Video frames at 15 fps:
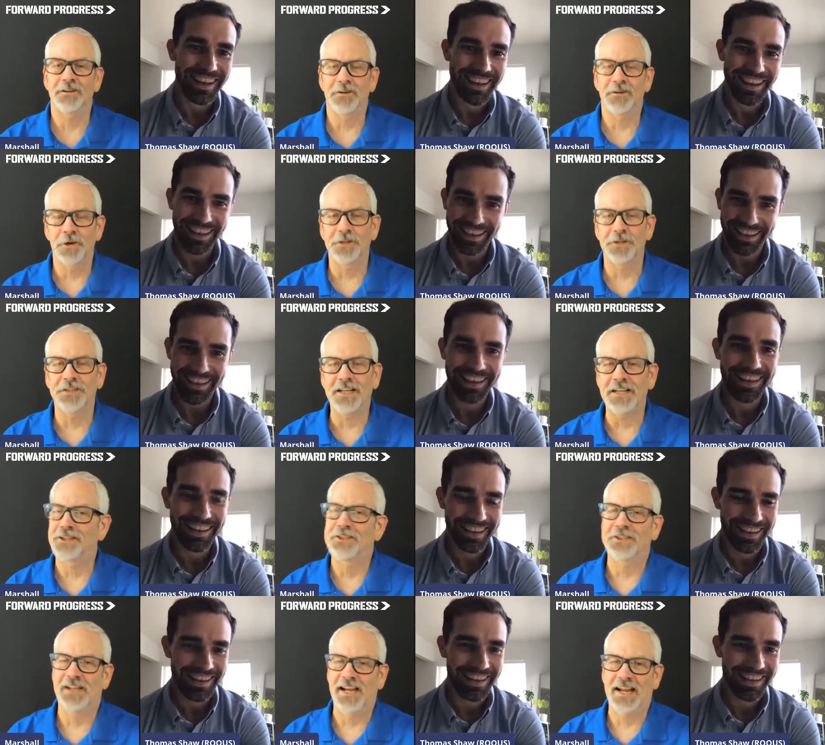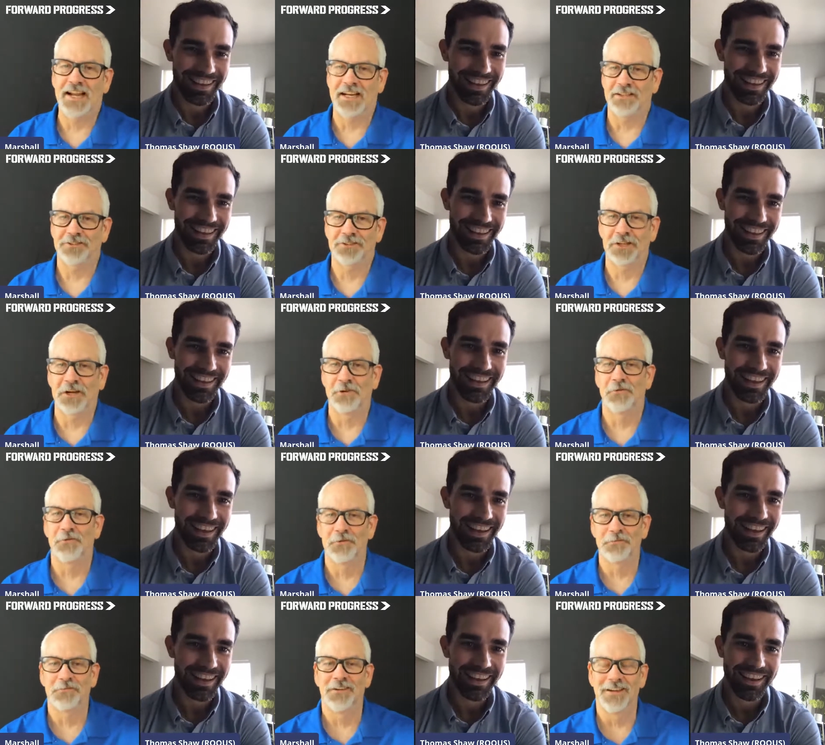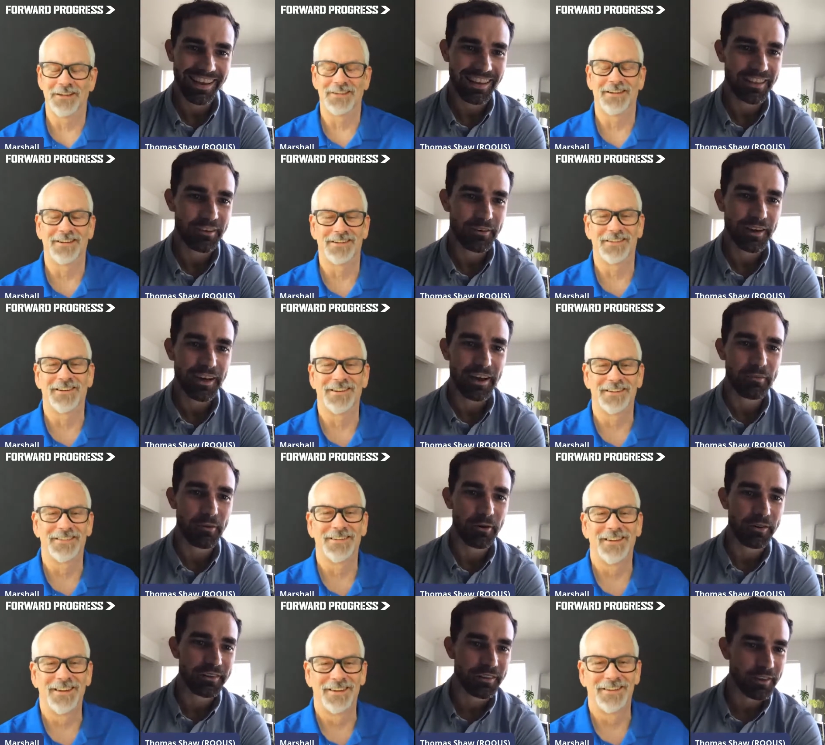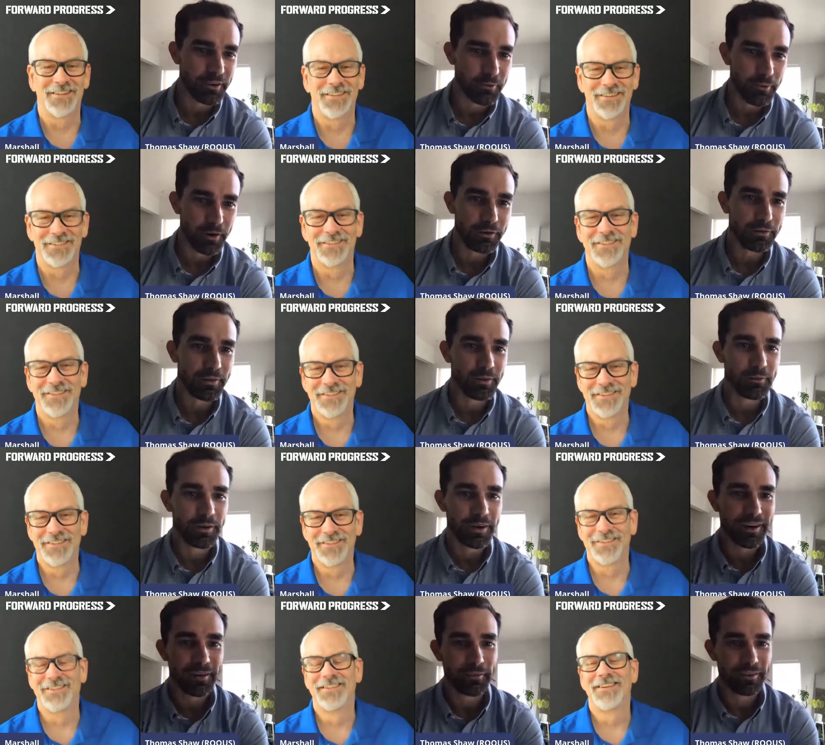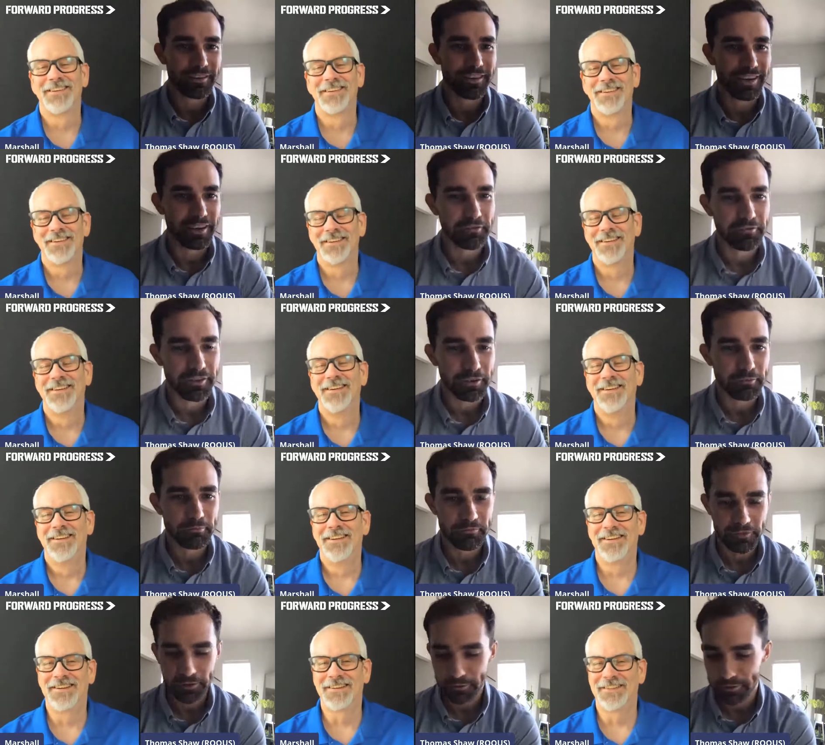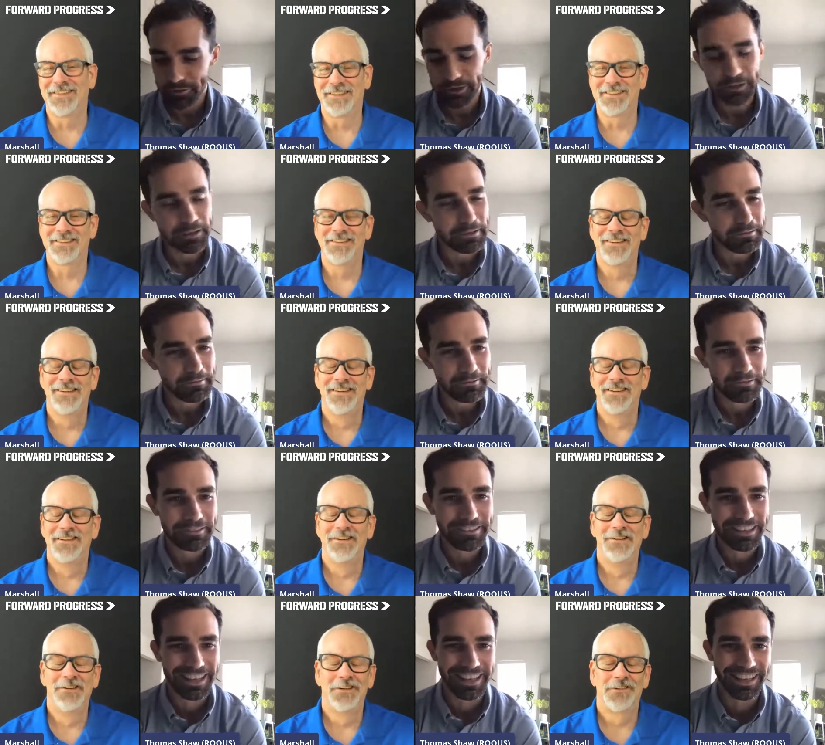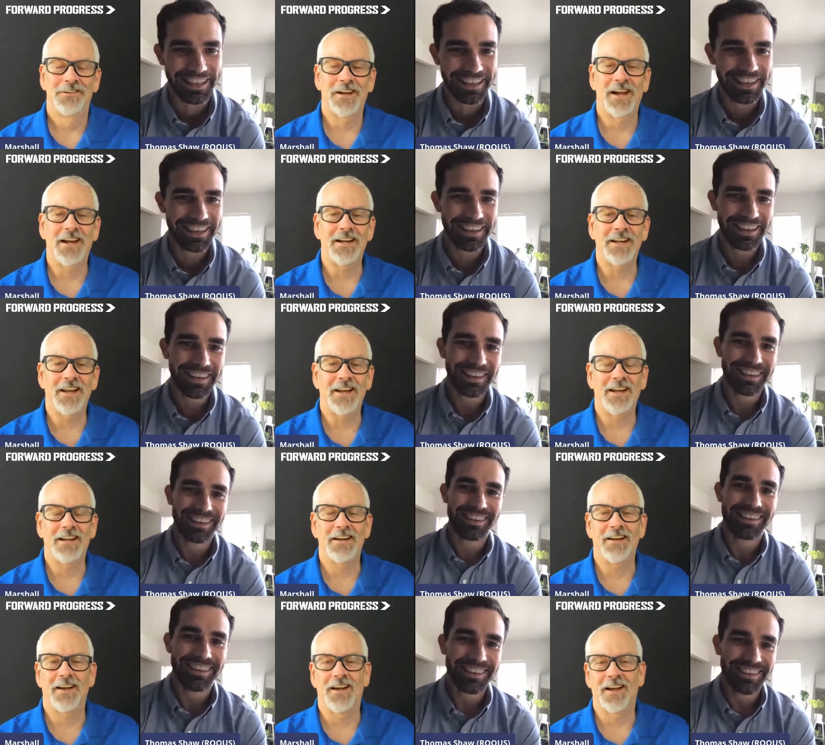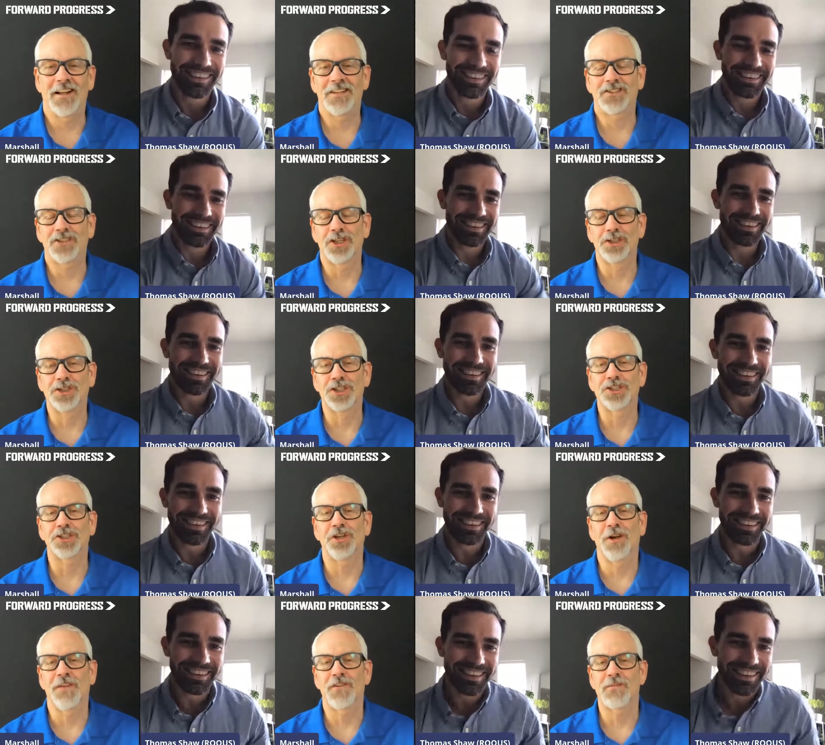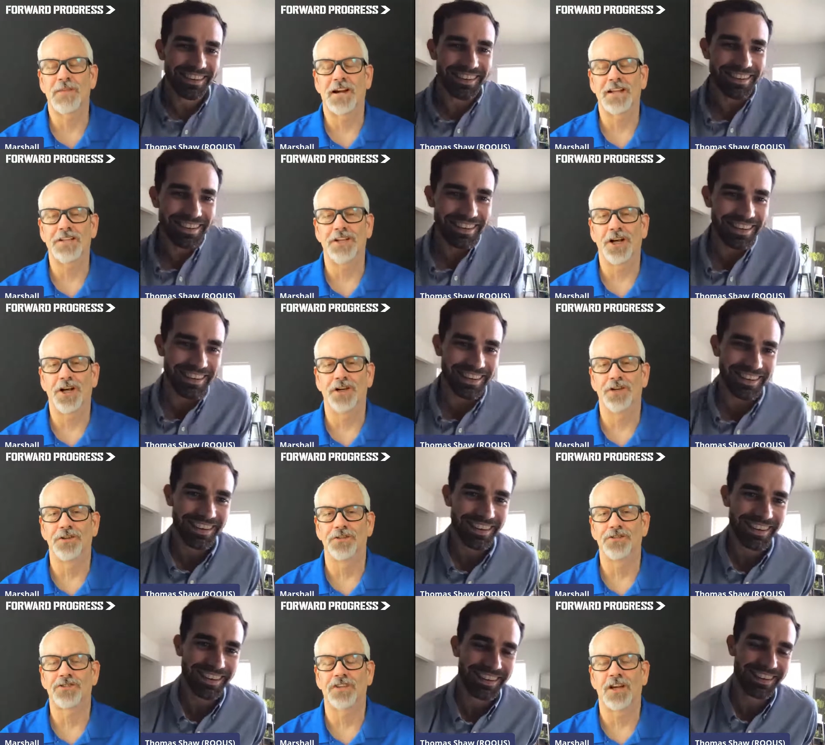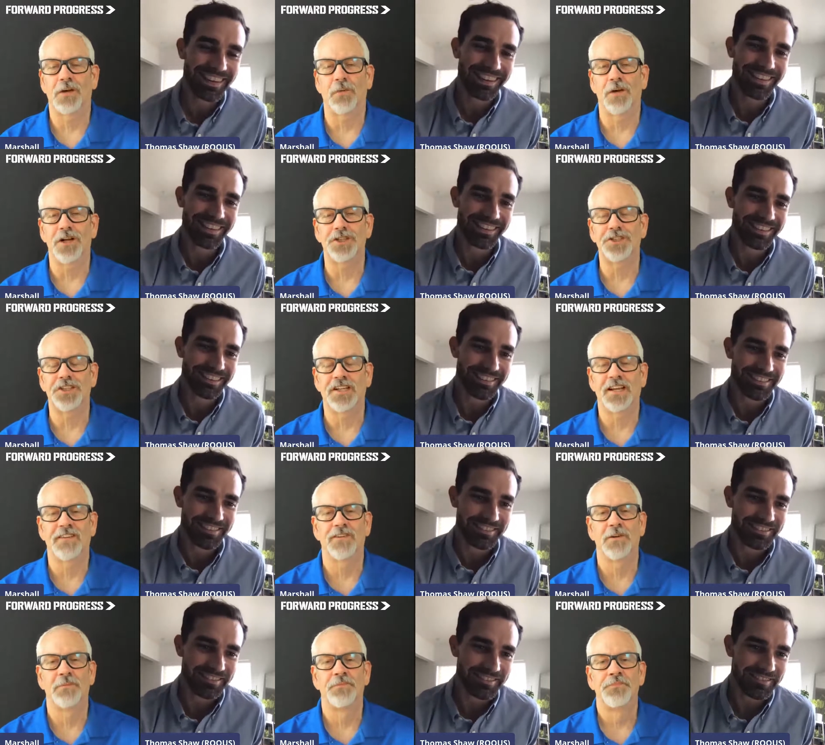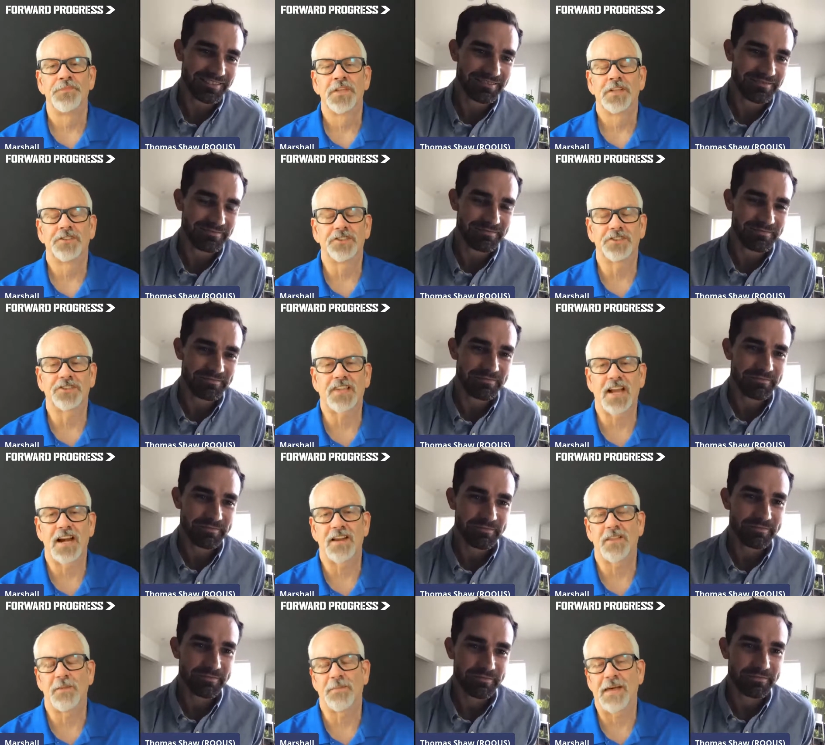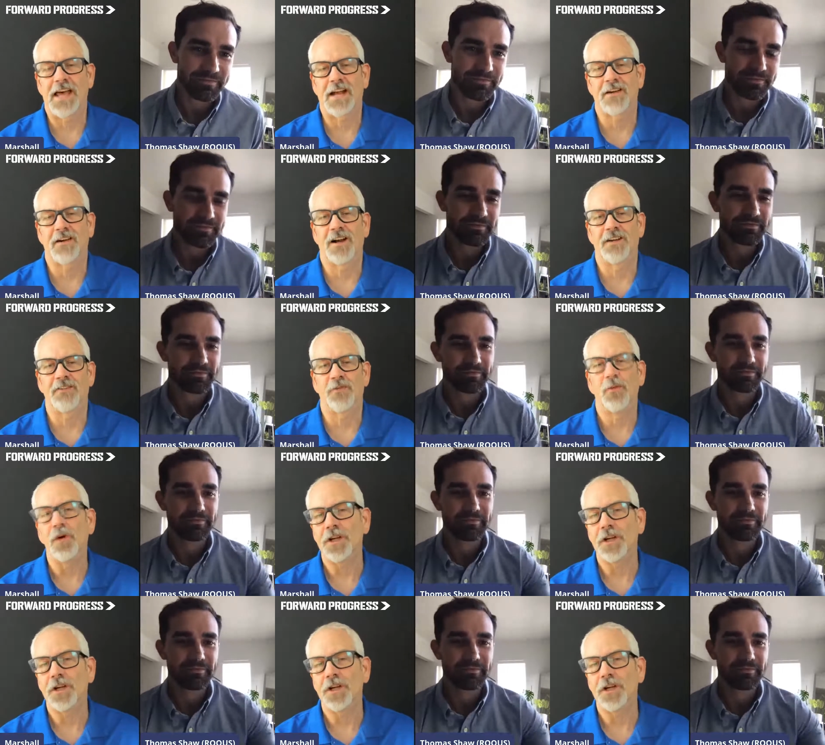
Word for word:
Speaker 1: we're neither today. So yeah, either way, I'm always a little worse for the wear, but today I'm feeling feeling pretty good.
Speaker 2: right, and uh, so just so everybody knows, uh, why don't you give them just kind of the background of what